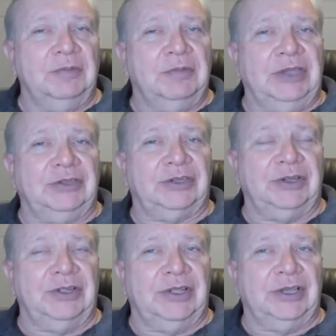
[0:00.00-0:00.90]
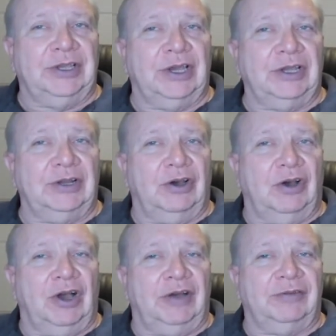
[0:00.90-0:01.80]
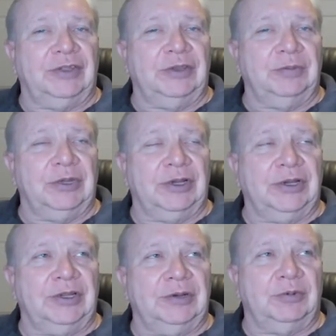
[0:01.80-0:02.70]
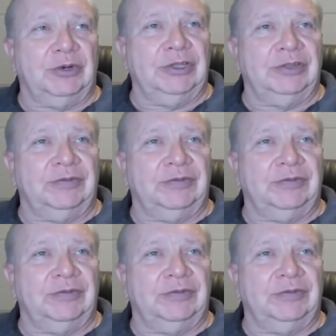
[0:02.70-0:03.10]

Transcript: Basically, they cut off the ability to breathe